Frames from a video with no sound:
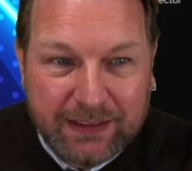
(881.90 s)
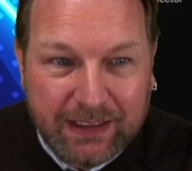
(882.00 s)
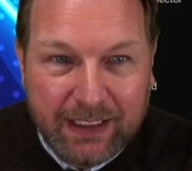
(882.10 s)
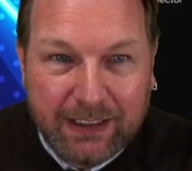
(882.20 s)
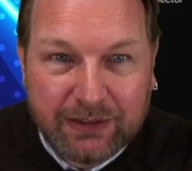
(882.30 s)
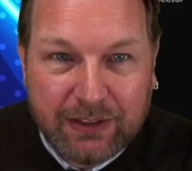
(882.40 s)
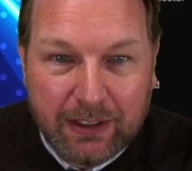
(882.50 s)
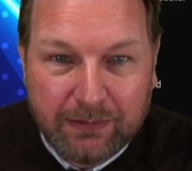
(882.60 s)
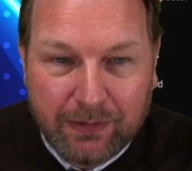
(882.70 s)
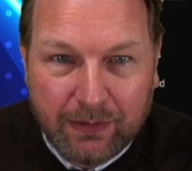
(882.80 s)
this is
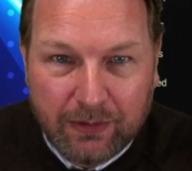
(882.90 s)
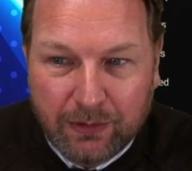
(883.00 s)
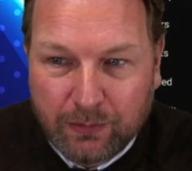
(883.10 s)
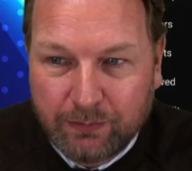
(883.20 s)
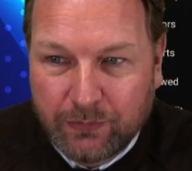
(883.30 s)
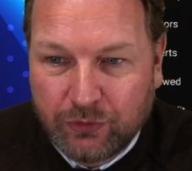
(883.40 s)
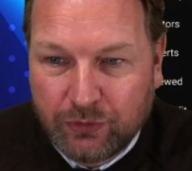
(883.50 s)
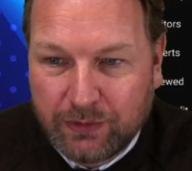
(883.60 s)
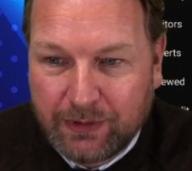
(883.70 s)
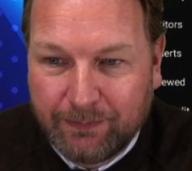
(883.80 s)
done, oh,
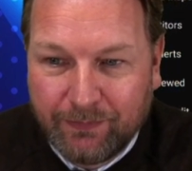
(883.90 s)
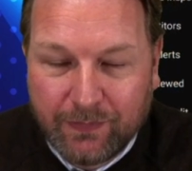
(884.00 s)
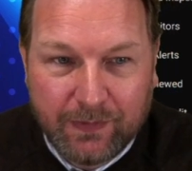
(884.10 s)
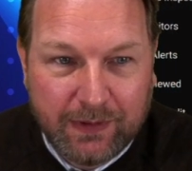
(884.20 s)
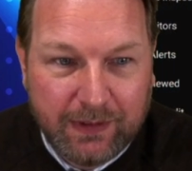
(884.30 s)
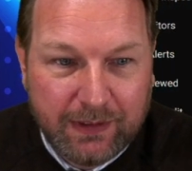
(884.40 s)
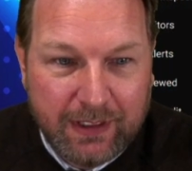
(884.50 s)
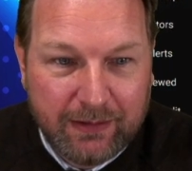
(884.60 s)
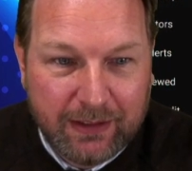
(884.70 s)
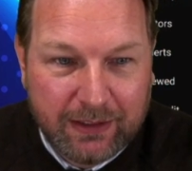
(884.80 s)
shoot,
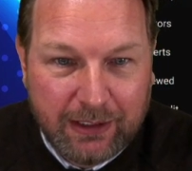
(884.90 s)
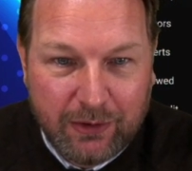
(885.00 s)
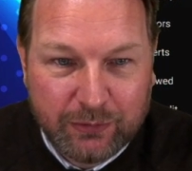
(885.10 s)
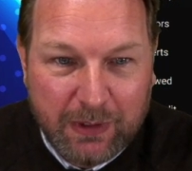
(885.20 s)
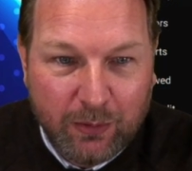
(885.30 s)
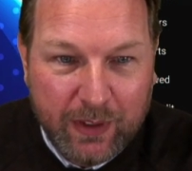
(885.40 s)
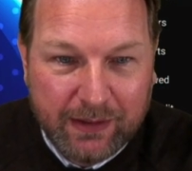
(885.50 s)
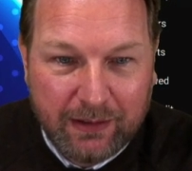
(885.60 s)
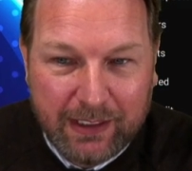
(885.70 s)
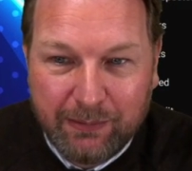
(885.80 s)
I'm gonna close my
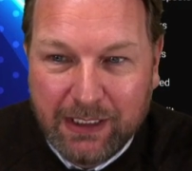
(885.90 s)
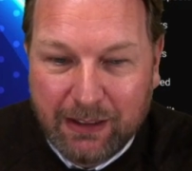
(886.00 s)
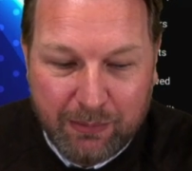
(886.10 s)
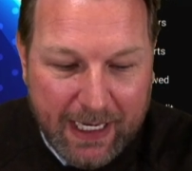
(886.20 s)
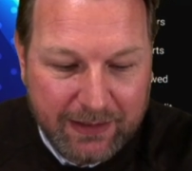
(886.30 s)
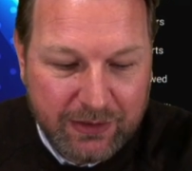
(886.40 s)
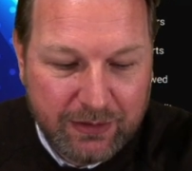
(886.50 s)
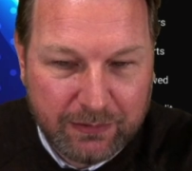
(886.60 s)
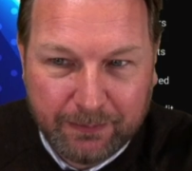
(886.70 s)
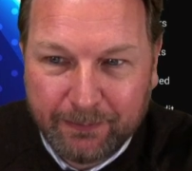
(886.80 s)
window. Let me get back to
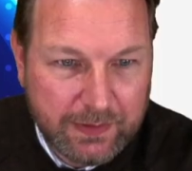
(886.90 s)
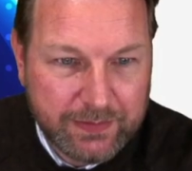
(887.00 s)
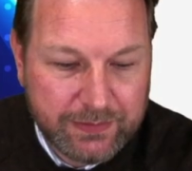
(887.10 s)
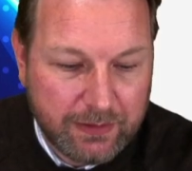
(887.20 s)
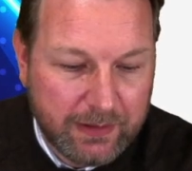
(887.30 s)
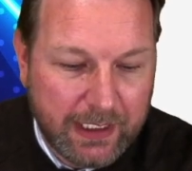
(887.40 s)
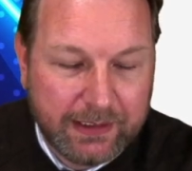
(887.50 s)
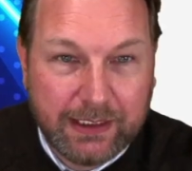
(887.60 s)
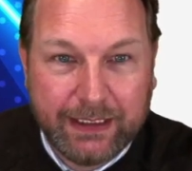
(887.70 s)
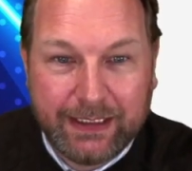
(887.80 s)
you. Sorry, I
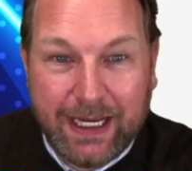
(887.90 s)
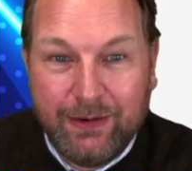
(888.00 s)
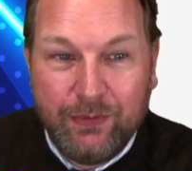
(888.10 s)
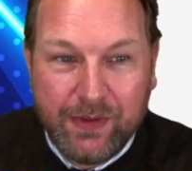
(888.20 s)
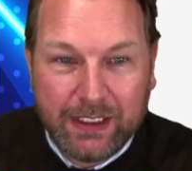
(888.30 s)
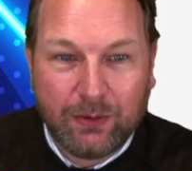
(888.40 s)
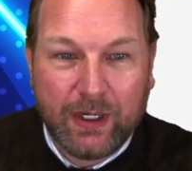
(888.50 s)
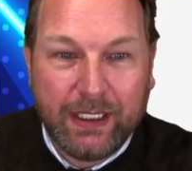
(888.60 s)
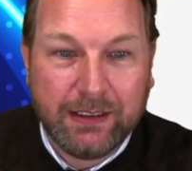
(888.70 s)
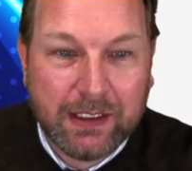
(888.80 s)
clicked everything
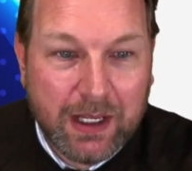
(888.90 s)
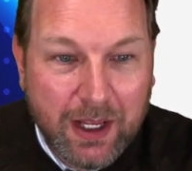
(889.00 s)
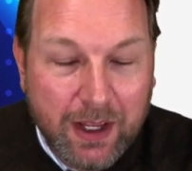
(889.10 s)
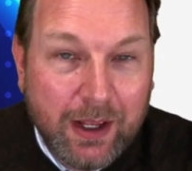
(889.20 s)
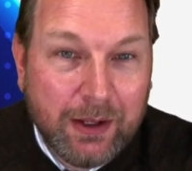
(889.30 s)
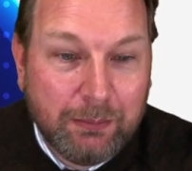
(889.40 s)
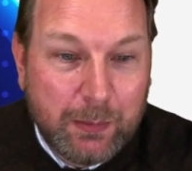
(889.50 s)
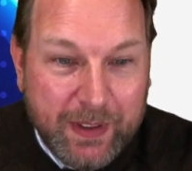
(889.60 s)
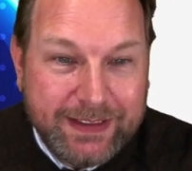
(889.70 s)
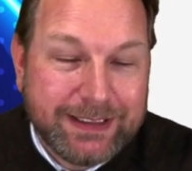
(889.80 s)
away.
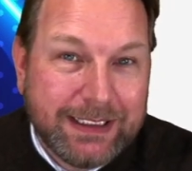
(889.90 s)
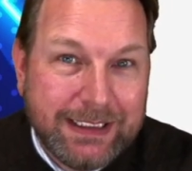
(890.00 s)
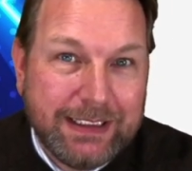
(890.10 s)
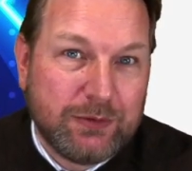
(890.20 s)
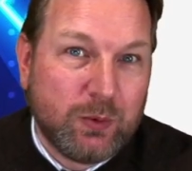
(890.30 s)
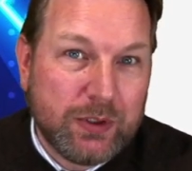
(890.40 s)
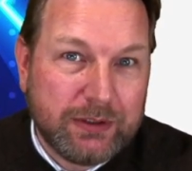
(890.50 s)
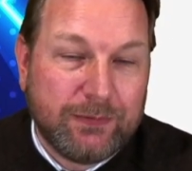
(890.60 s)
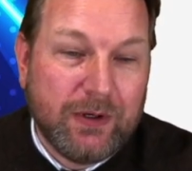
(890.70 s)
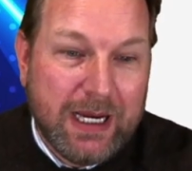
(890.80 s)
But basically, this
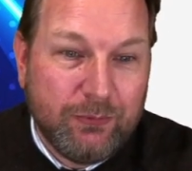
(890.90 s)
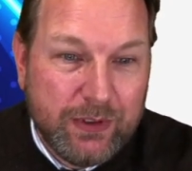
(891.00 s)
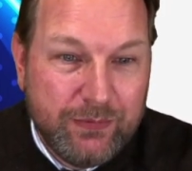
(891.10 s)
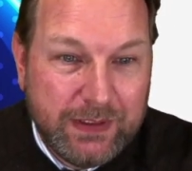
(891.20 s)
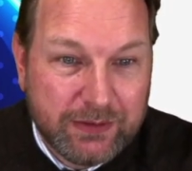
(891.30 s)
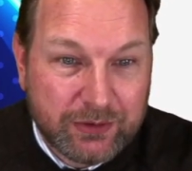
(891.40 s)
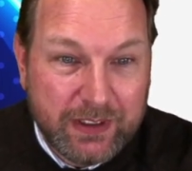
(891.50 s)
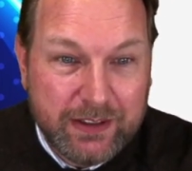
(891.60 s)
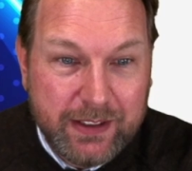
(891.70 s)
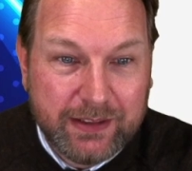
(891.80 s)
works for every video. So
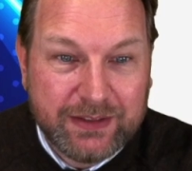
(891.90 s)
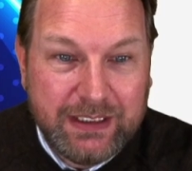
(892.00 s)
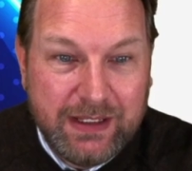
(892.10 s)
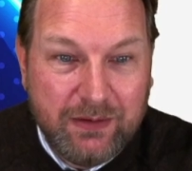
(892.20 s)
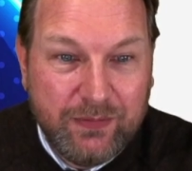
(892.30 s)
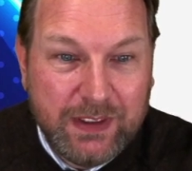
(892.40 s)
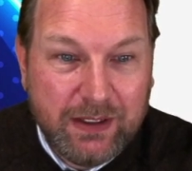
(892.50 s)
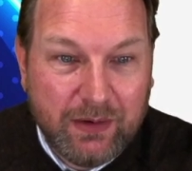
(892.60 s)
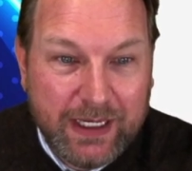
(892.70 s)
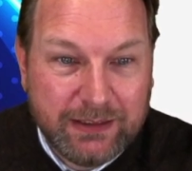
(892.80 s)
here you can see the
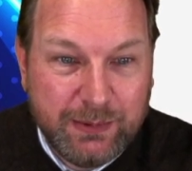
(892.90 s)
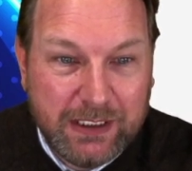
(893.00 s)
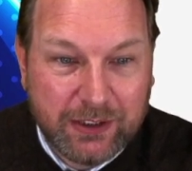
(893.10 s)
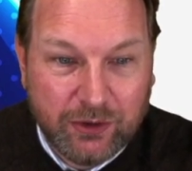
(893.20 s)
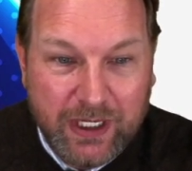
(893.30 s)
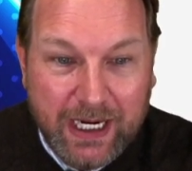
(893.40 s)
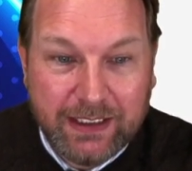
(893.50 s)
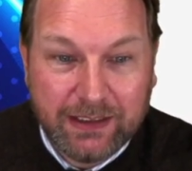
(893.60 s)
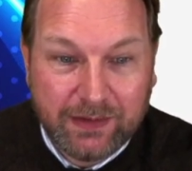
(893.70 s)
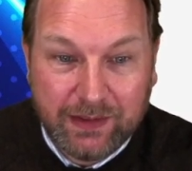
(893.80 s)
video has been
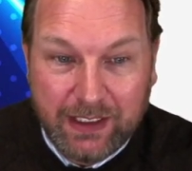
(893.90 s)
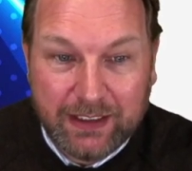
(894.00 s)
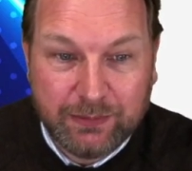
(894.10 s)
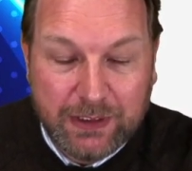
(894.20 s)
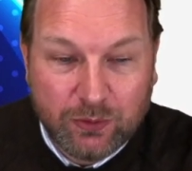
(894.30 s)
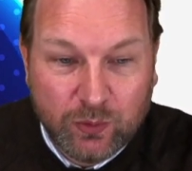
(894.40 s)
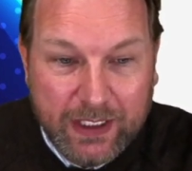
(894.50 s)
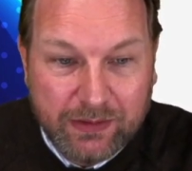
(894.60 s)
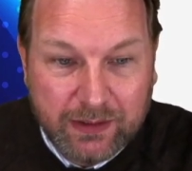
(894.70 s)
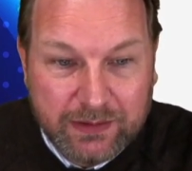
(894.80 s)
created. It has been
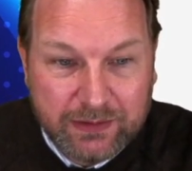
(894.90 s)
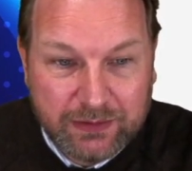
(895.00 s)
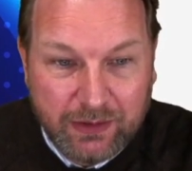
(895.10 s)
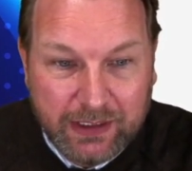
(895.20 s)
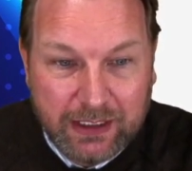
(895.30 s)
rendered. So I